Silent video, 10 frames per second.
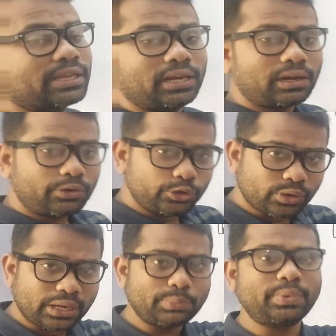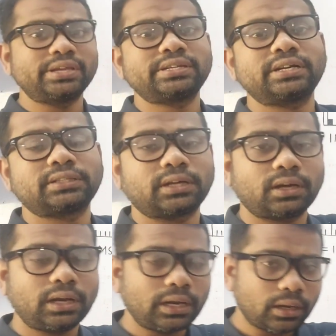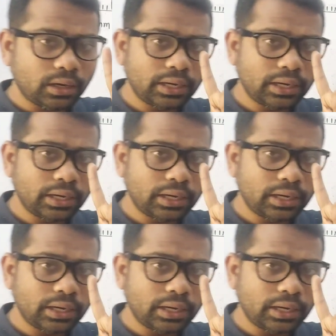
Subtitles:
scale, you can measure the